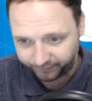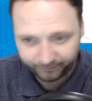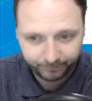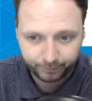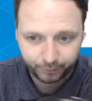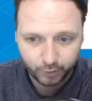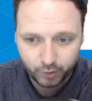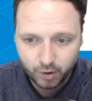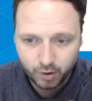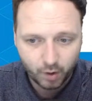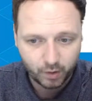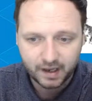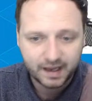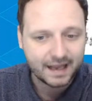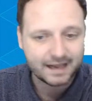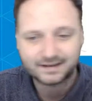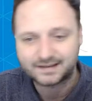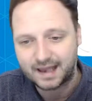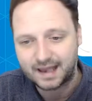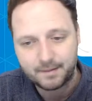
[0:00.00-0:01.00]
Bruno can
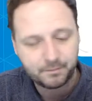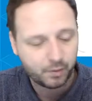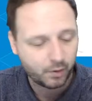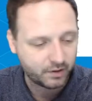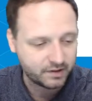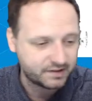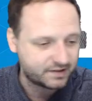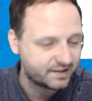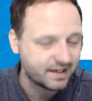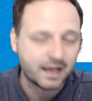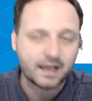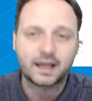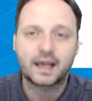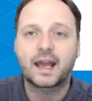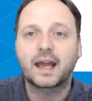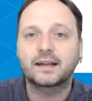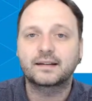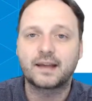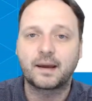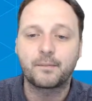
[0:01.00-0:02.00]
get 10 points, Salah can
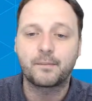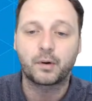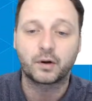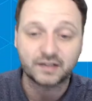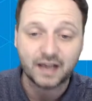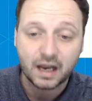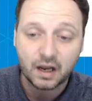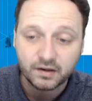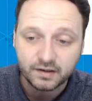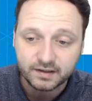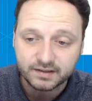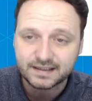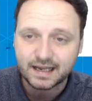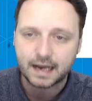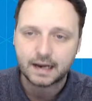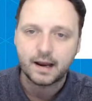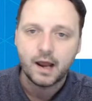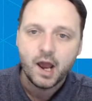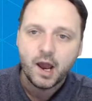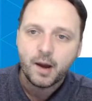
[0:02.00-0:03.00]
get 10 points. I
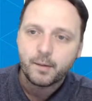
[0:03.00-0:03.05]
understand.